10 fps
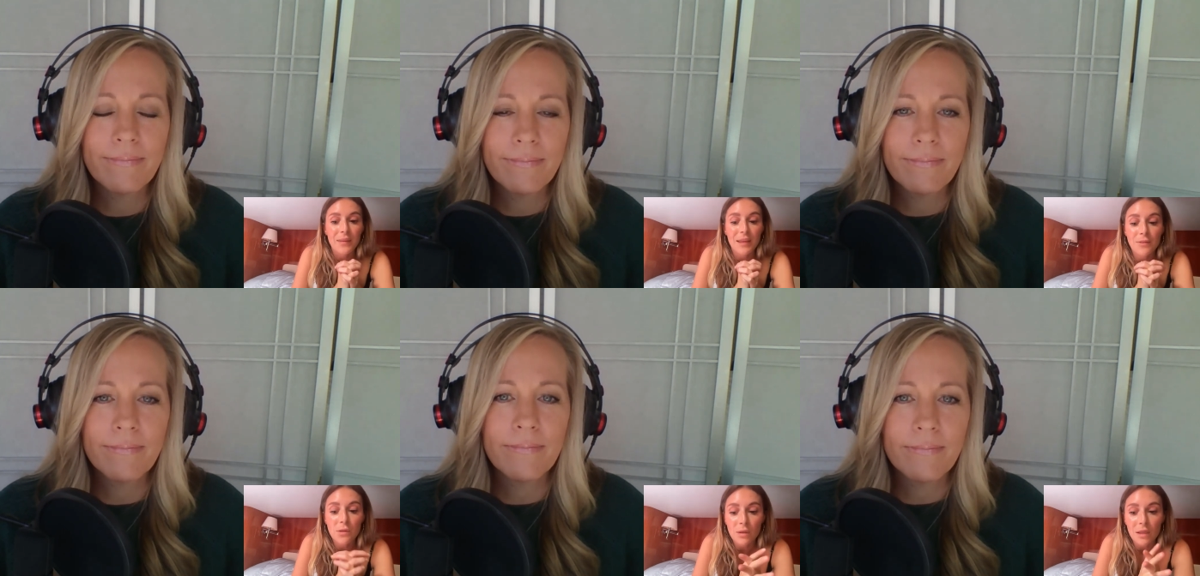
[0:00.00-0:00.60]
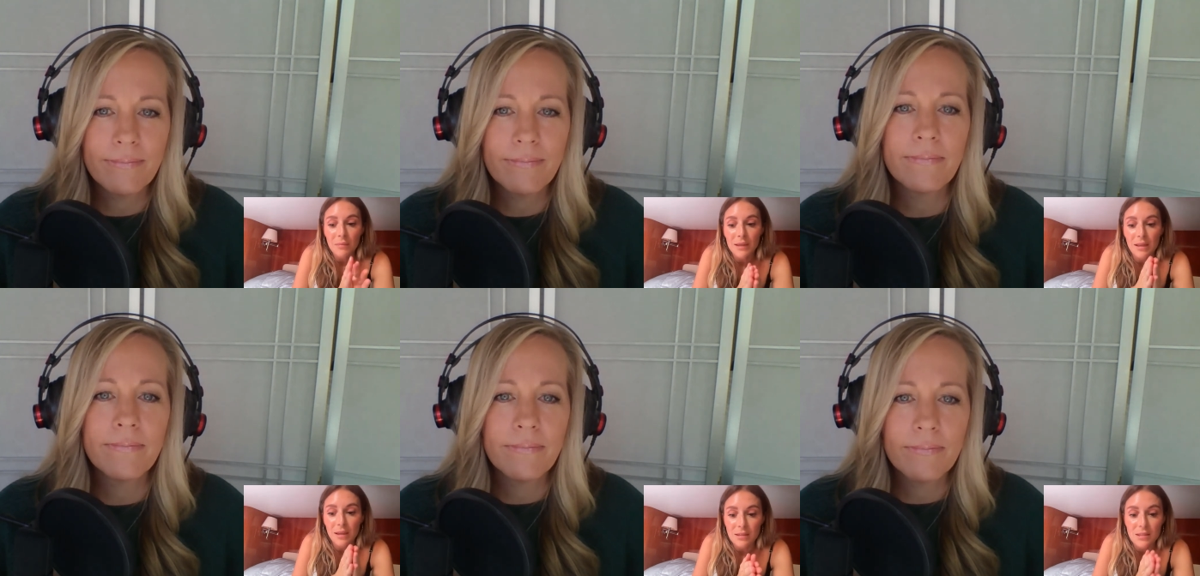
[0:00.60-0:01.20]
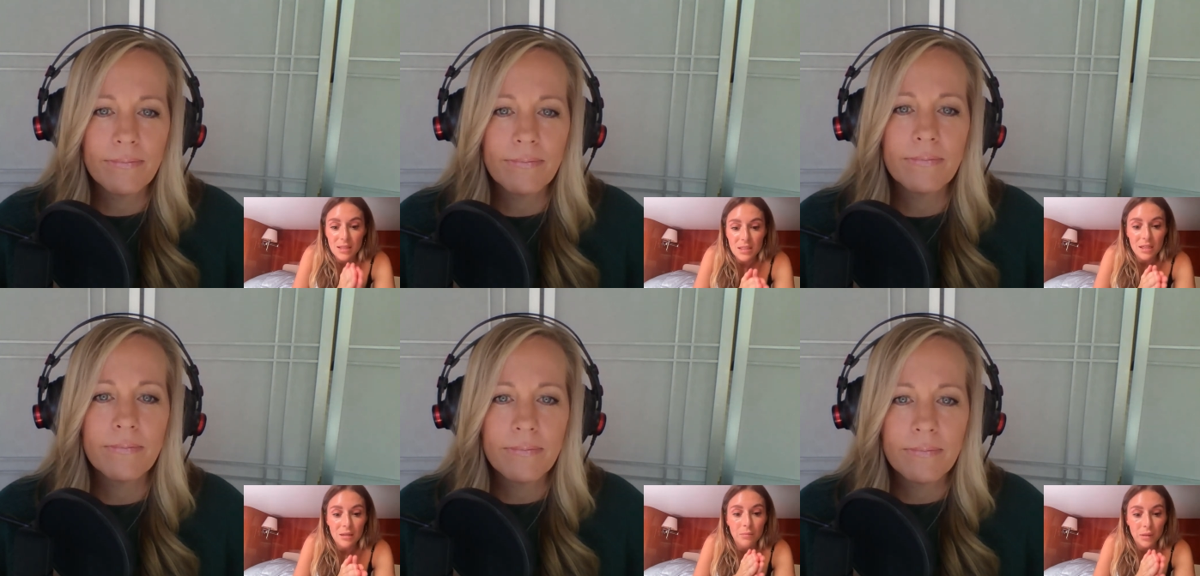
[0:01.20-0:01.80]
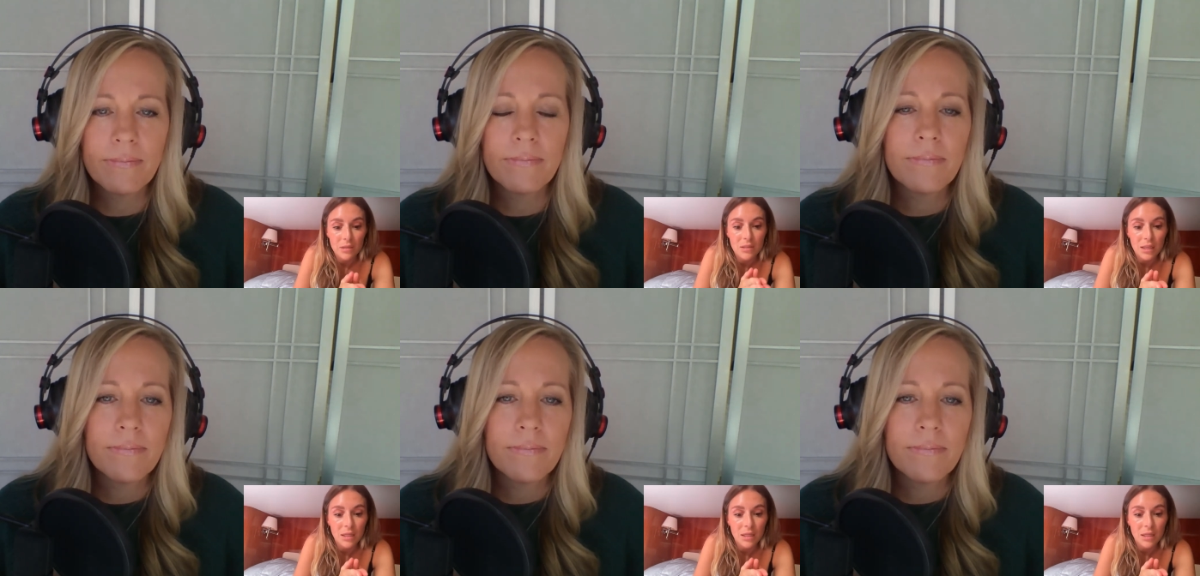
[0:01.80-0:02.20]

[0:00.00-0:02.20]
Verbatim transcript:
Speaker 1: If you can be a consistent person